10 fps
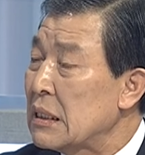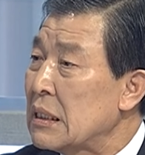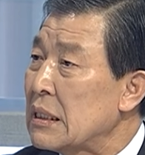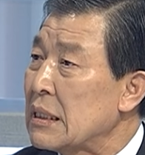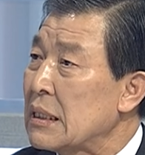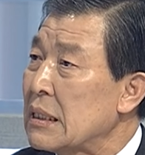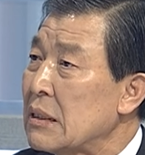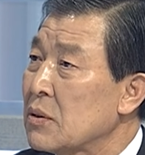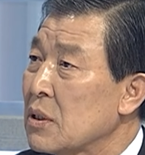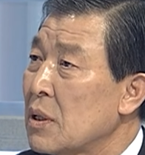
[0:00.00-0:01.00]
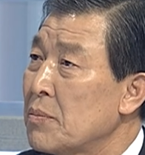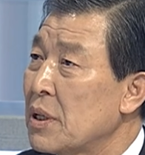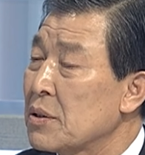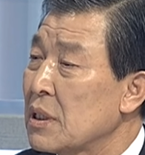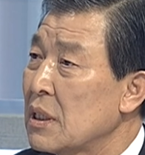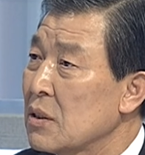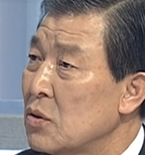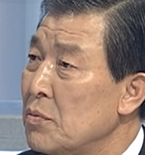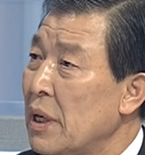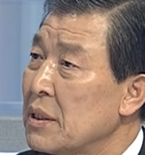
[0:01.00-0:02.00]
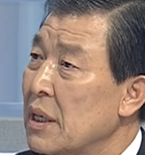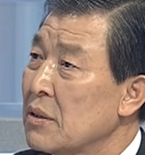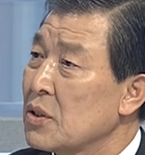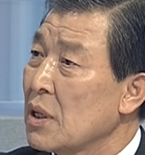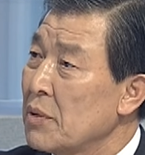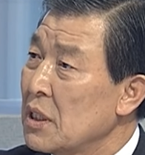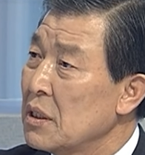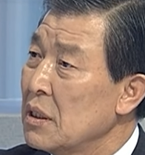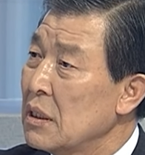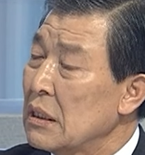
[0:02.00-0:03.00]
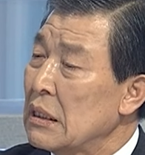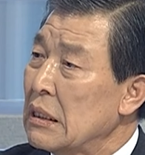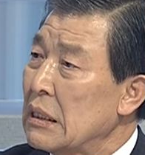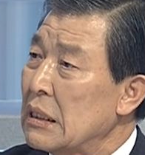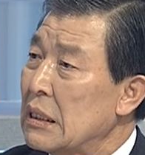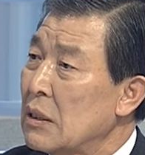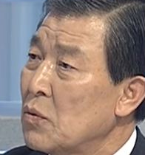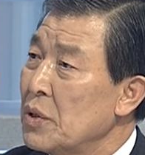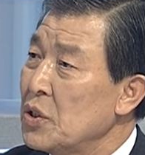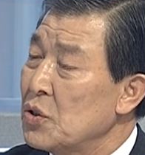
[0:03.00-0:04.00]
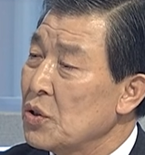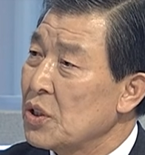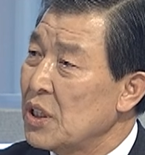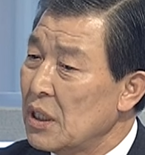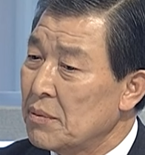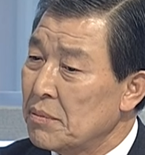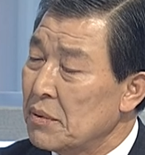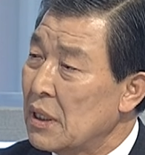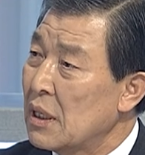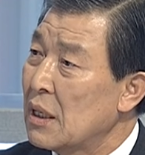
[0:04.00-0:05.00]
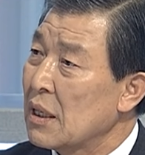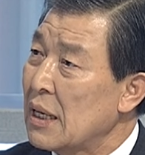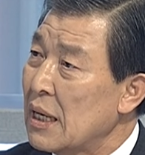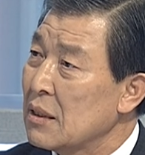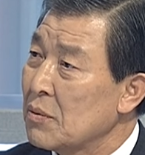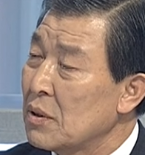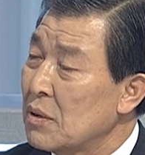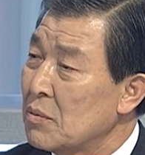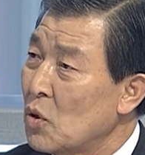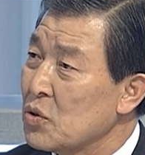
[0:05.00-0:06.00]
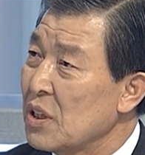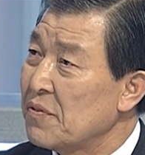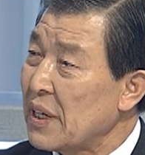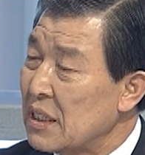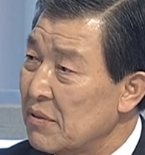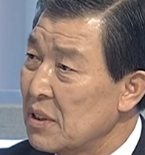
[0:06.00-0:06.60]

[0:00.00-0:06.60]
on the Korean Peninsula, to maintain the stability, we should keep kind of most effective